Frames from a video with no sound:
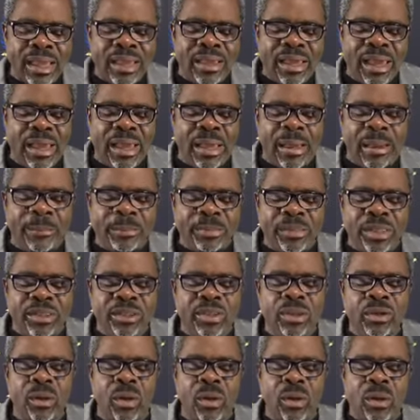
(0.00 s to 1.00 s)

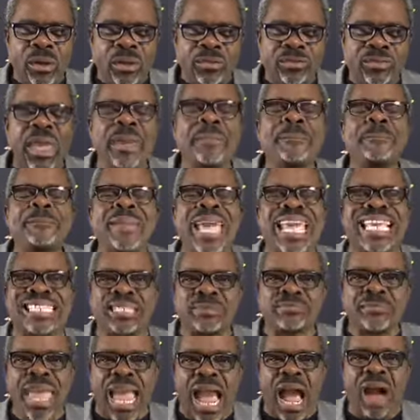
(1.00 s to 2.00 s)
they
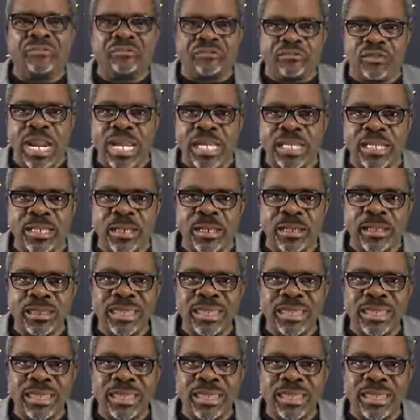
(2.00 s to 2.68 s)
made me afraid.